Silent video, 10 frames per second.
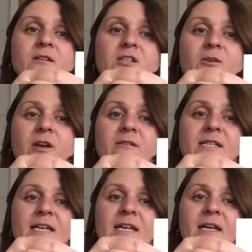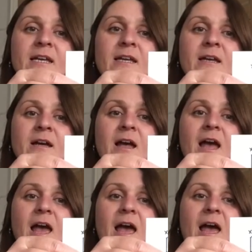So it goes E,
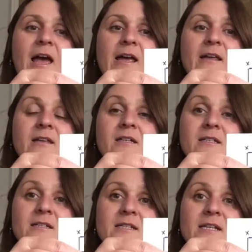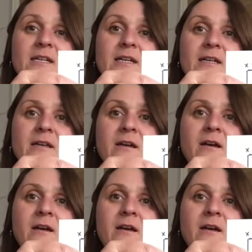A, D,